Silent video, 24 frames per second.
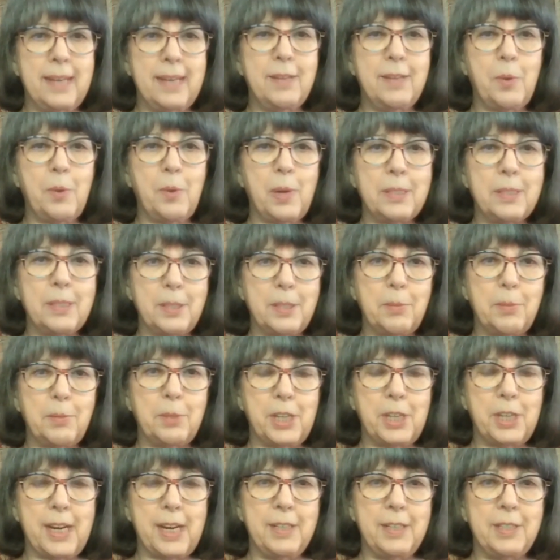it also
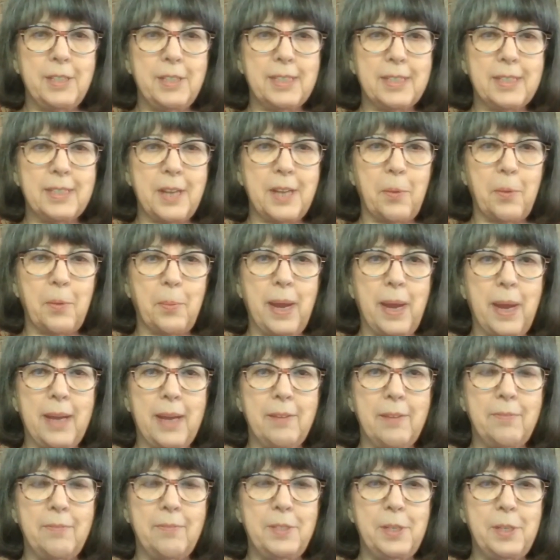changes our
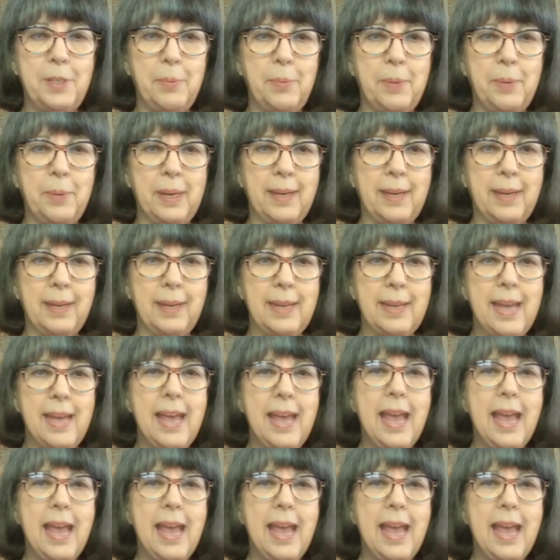way of doing.